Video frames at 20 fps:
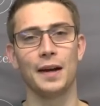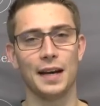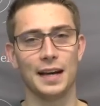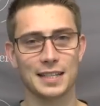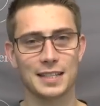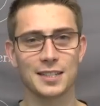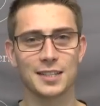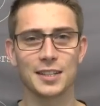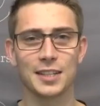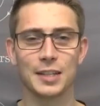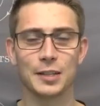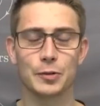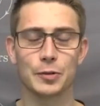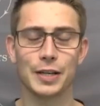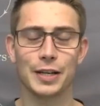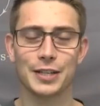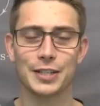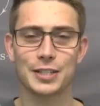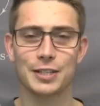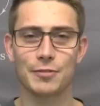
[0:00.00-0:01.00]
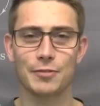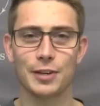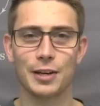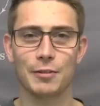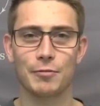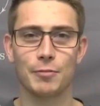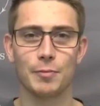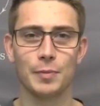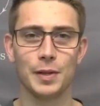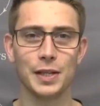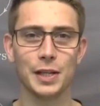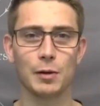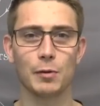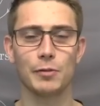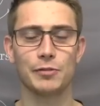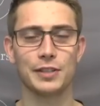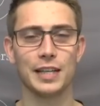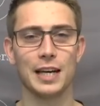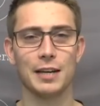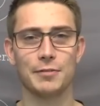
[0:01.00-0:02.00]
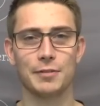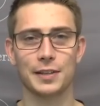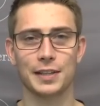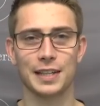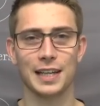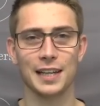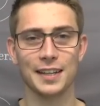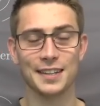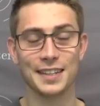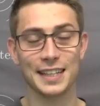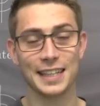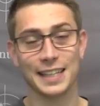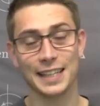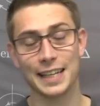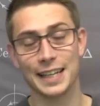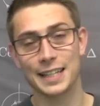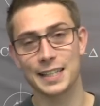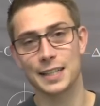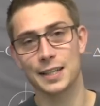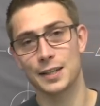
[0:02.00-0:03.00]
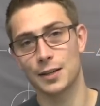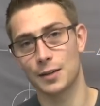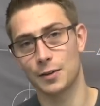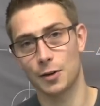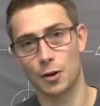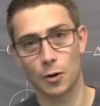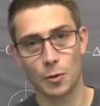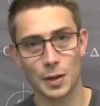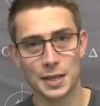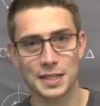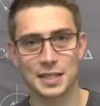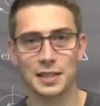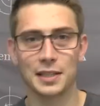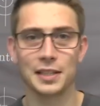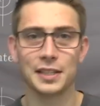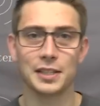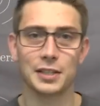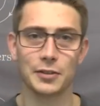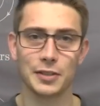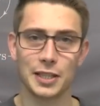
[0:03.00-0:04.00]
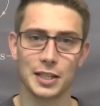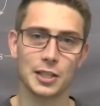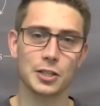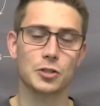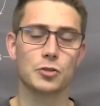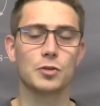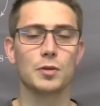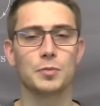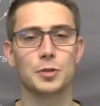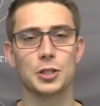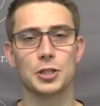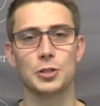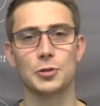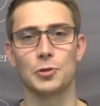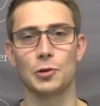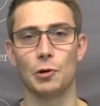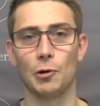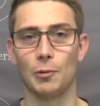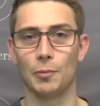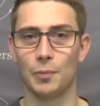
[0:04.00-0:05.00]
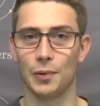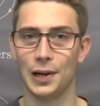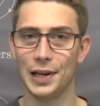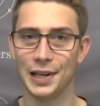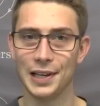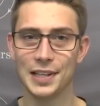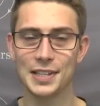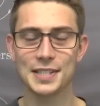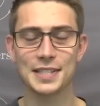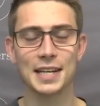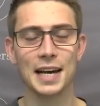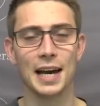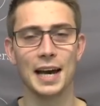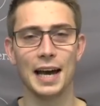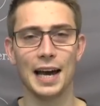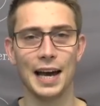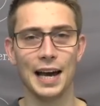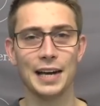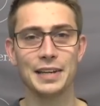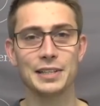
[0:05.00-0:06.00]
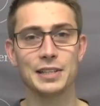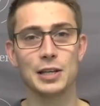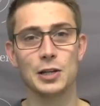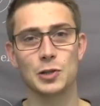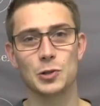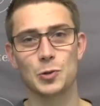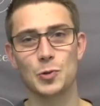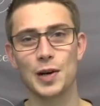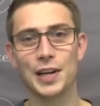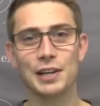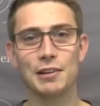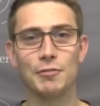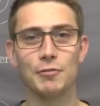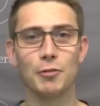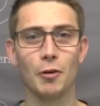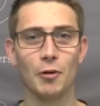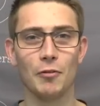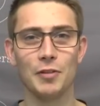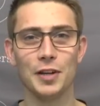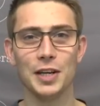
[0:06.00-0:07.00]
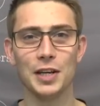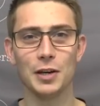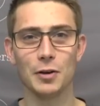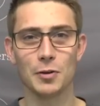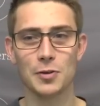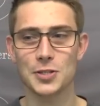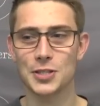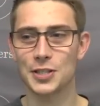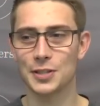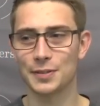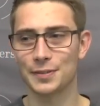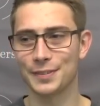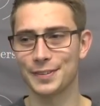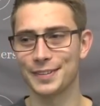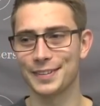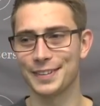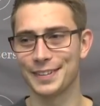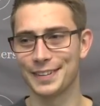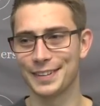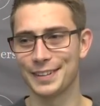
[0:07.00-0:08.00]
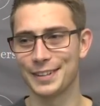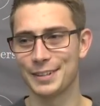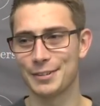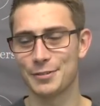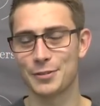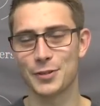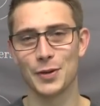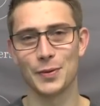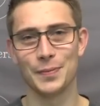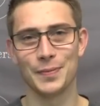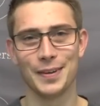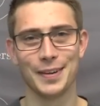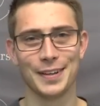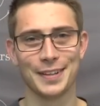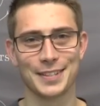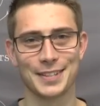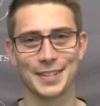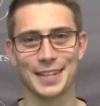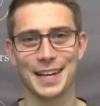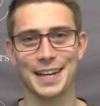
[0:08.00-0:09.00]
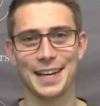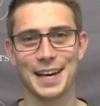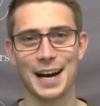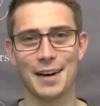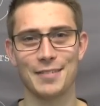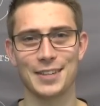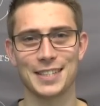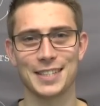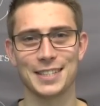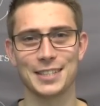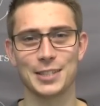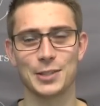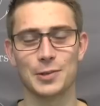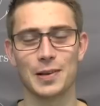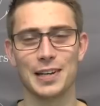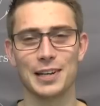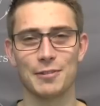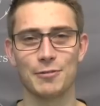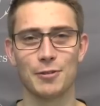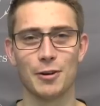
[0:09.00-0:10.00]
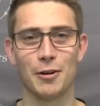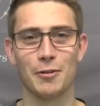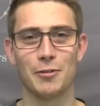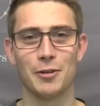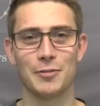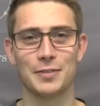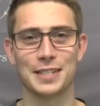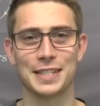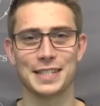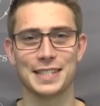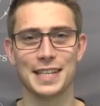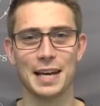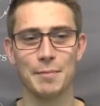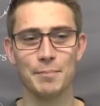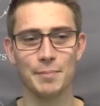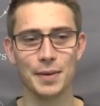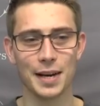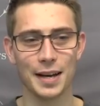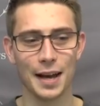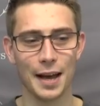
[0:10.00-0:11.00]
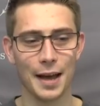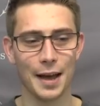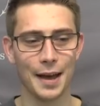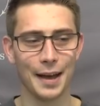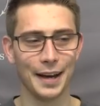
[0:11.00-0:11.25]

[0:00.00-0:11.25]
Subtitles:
As an introduction, if you're not familiar with the advent calendar yet, always a link down there in the description to the whole playlist. And 24 videos from today up until the 24th of December.